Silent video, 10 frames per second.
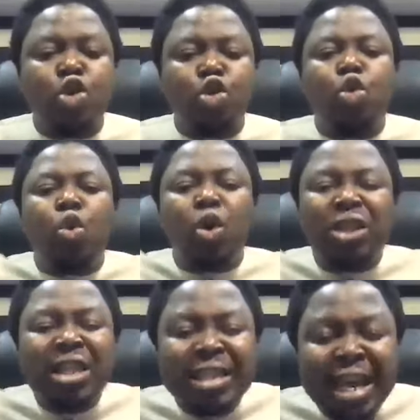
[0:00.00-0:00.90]
So
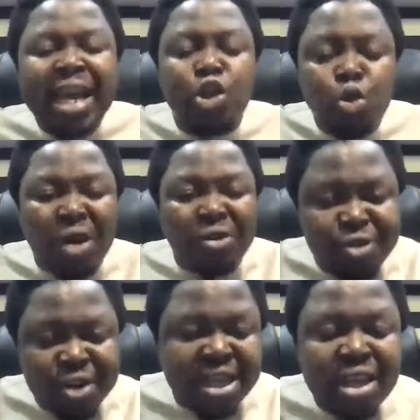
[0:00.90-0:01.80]
the day you are
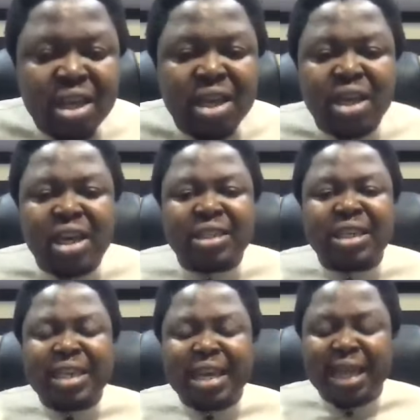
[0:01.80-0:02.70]
free is
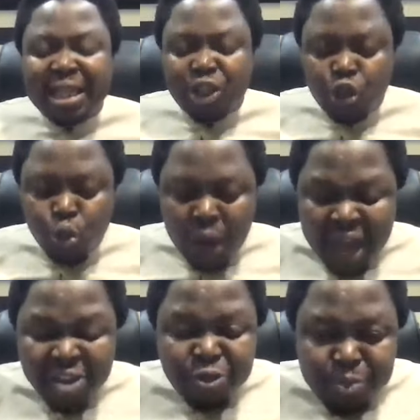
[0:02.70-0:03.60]
the day that you
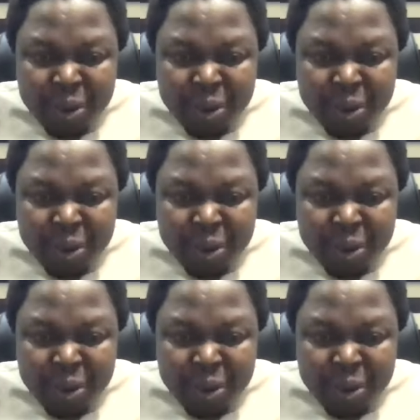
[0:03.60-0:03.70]
have